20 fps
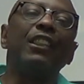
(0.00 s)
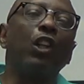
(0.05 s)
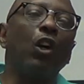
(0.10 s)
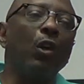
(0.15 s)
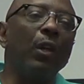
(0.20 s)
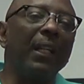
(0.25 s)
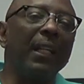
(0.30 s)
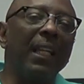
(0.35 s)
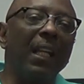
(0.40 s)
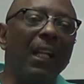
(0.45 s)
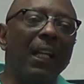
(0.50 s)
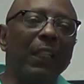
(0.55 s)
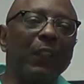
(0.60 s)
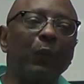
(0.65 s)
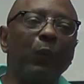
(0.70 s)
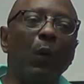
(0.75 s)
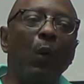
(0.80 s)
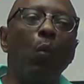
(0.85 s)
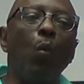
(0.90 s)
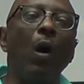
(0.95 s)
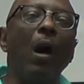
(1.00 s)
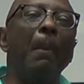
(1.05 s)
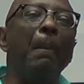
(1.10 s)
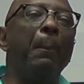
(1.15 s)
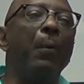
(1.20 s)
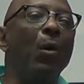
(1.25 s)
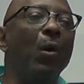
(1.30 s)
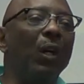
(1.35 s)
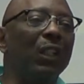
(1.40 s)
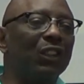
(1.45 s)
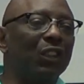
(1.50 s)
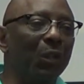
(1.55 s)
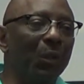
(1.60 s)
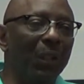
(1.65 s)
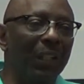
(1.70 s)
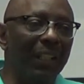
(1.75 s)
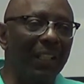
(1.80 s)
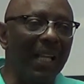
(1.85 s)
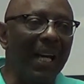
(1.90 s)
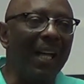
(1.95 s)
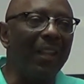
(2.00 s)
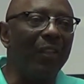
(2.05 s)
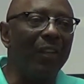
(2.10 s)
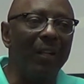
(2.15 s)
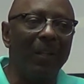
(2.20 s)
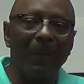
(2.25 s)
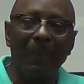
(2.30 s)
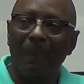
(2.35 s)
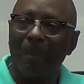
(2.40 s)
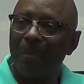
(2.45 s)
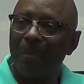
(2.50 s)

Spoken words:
is going to get us from one point to another,